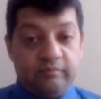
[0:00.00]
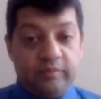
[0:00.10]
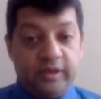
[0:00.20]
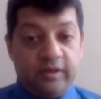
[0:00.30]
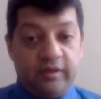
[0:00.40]

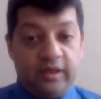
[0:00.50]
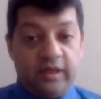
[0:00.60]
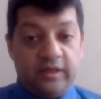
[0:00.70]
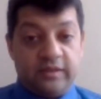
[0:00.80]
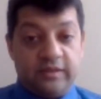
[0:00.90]
But the
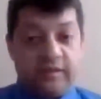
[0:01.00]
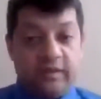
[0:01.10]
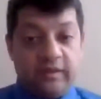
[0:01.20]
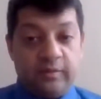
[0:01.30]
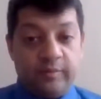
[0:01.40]
thing is,
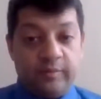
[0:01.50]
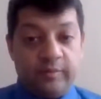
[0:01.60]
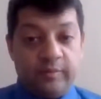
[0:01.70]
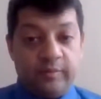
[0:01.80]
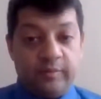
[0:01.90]
the main
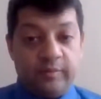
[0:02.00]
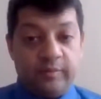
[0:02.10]
thing is to